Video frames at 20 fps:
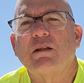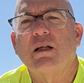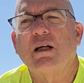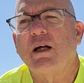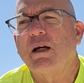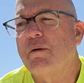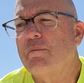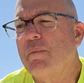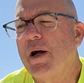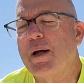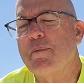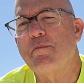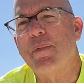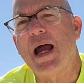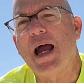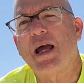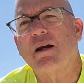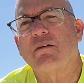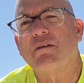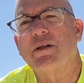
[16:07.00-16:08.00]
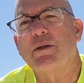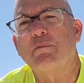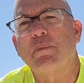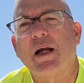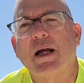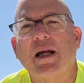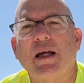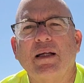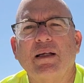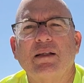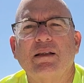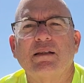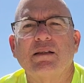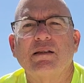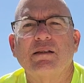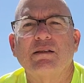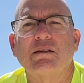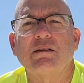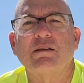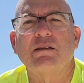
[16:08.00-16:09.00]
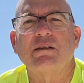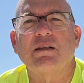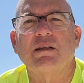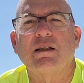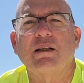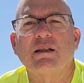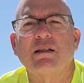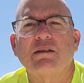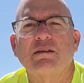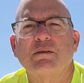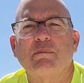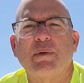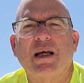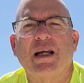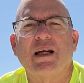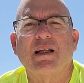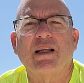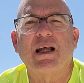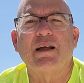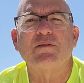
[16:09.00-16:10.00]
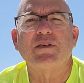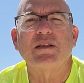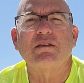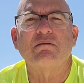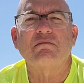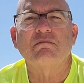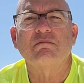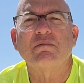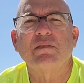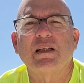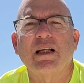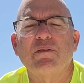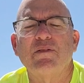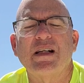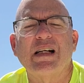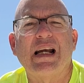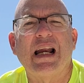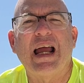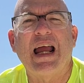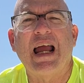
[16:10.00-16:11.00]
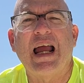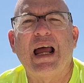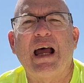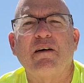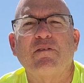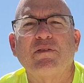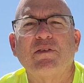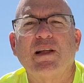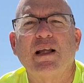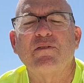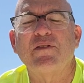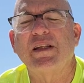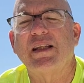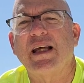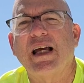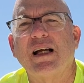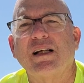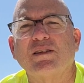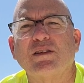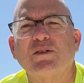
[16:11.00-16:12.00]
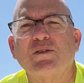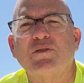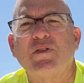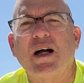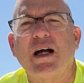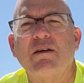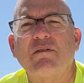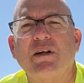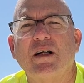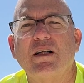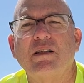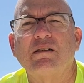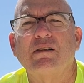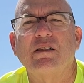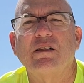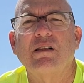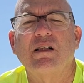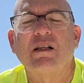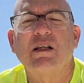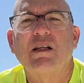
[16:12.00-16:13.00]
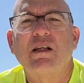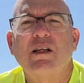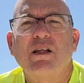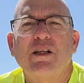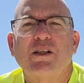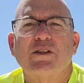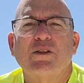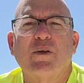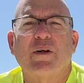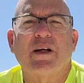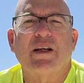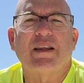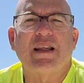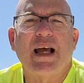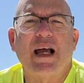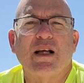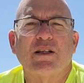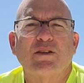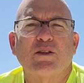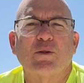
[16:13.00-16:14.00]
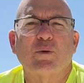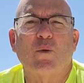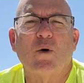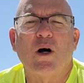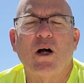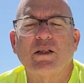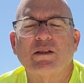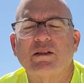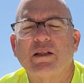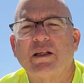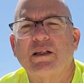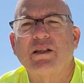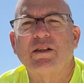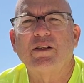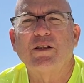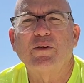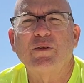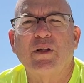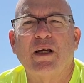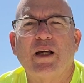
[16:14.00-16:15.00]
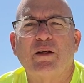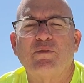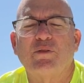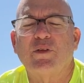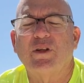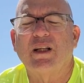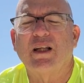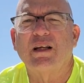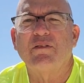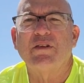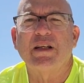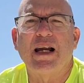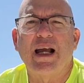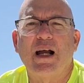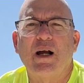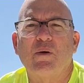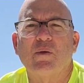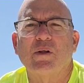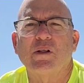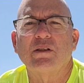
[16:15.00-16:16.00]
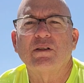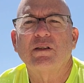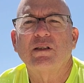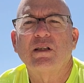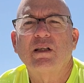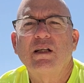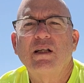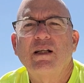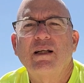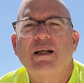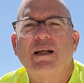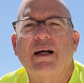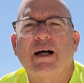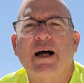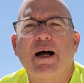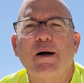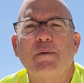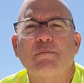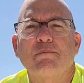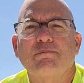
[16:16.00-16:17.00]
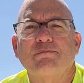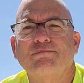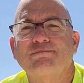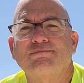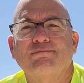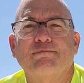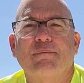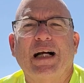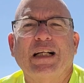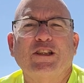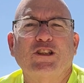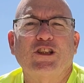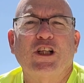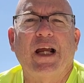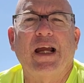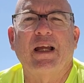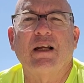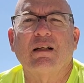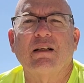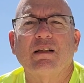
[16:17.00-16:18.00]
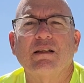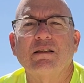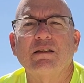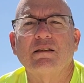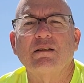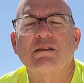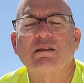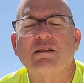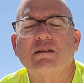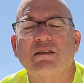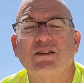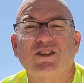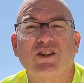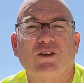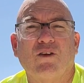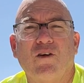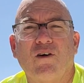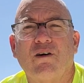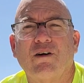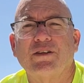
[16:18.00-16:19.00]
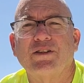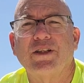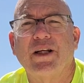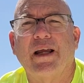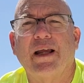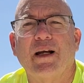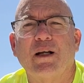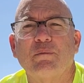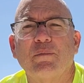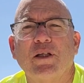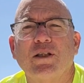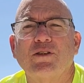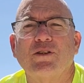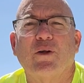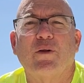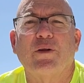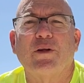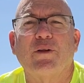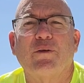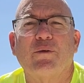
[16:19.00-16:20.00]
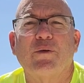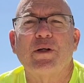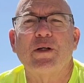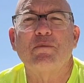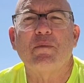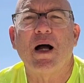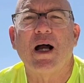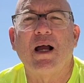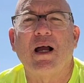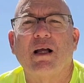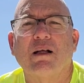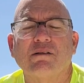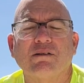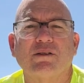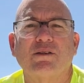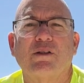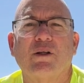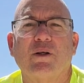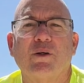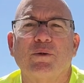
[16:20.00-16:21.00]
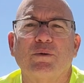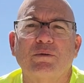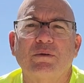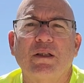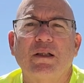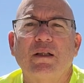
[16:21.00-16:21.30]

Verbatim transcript: uh, my battery bank is, uh, is about 11, 11 and a half, 11,500. So at a thousand watts, I could do that for 11 hours. Um, my channel is, it's a long channel, but it's only three miles. So